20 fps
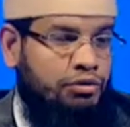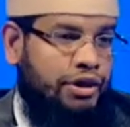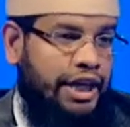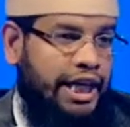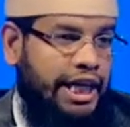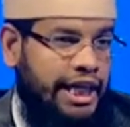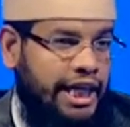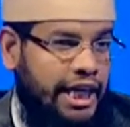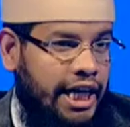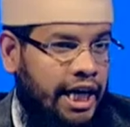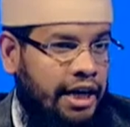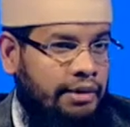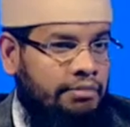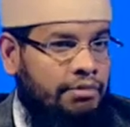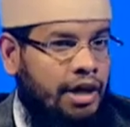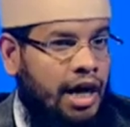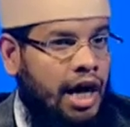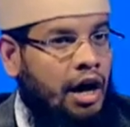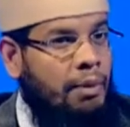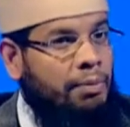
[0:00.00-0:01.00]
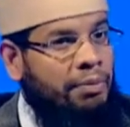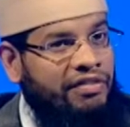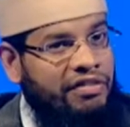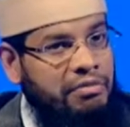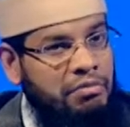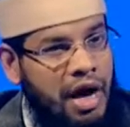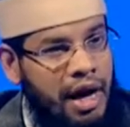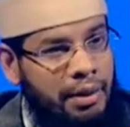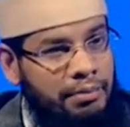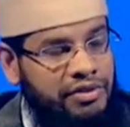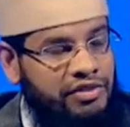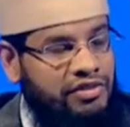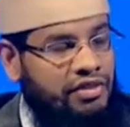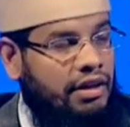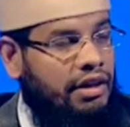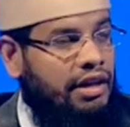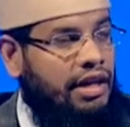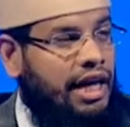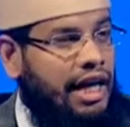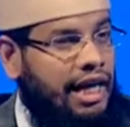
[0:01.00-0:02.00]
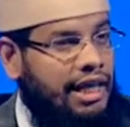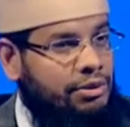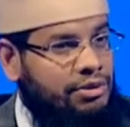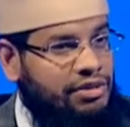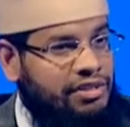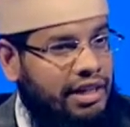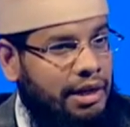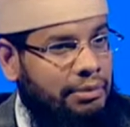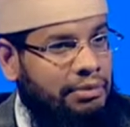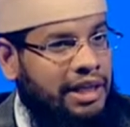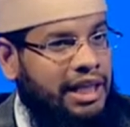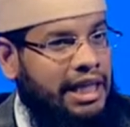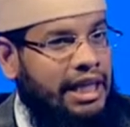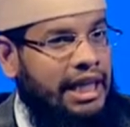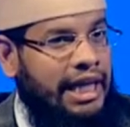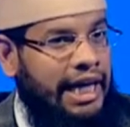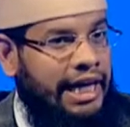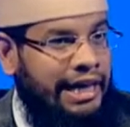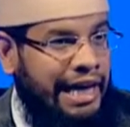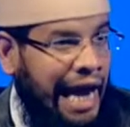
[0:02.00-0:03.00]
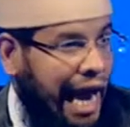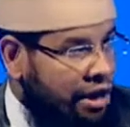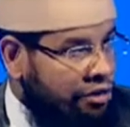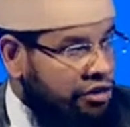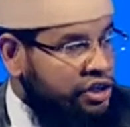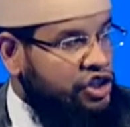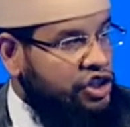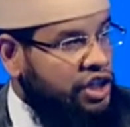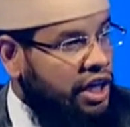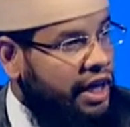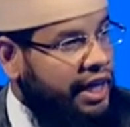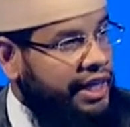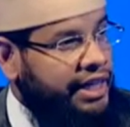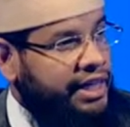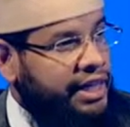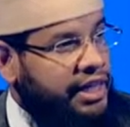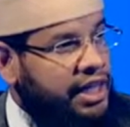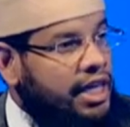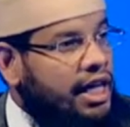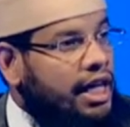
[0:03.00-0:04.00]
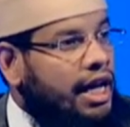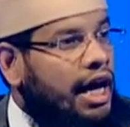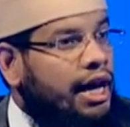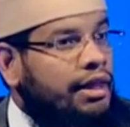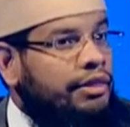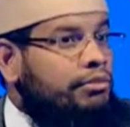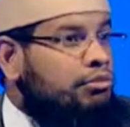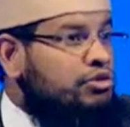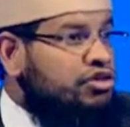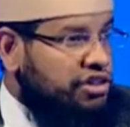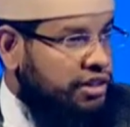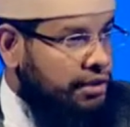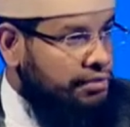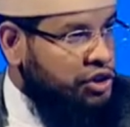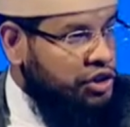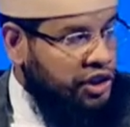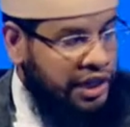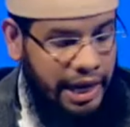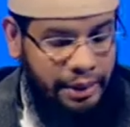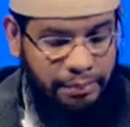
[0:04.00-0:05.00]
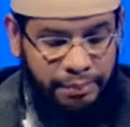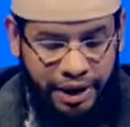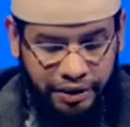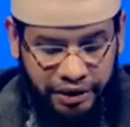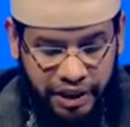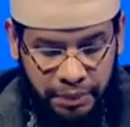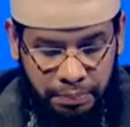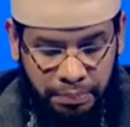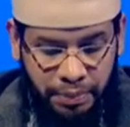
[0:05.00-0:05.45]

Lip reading: really. Our Prophet Muhammad sallallahu alayhi wasallam, he encouraged highly the Muslims to get married.